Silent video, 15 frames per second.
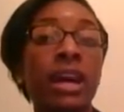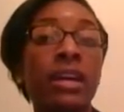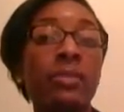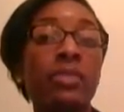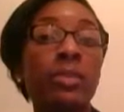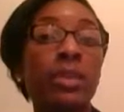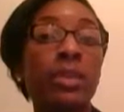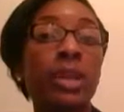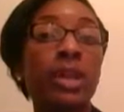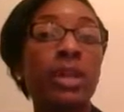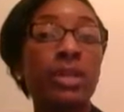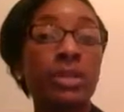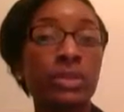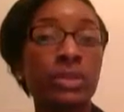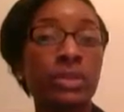Edmund
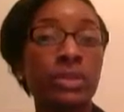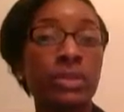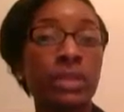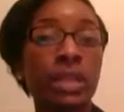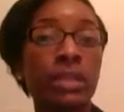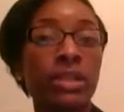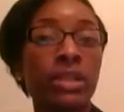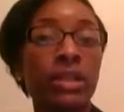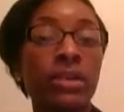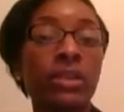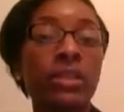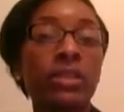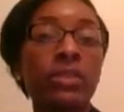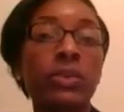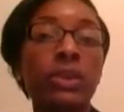Husserl in the
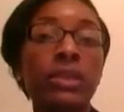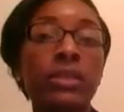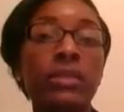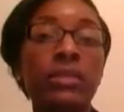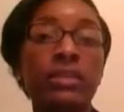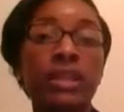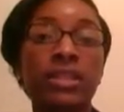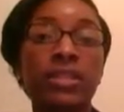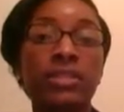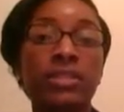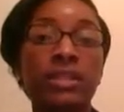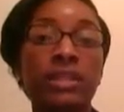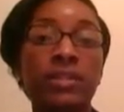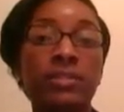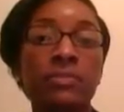early 20th
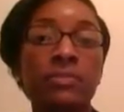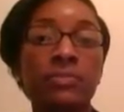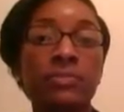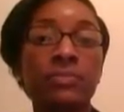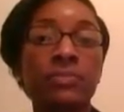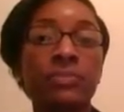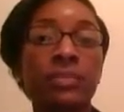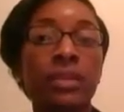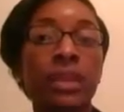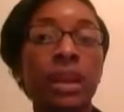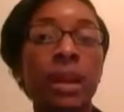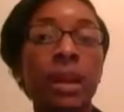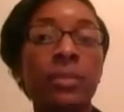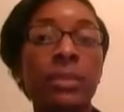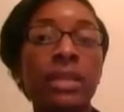century.
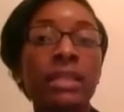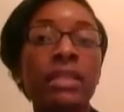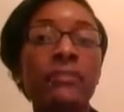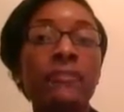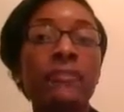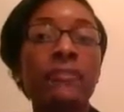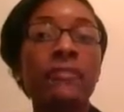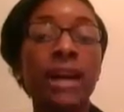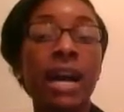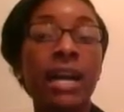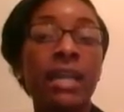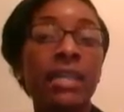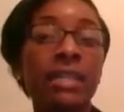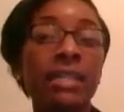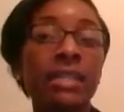He
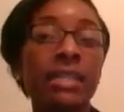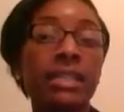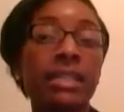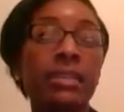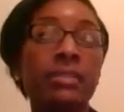defined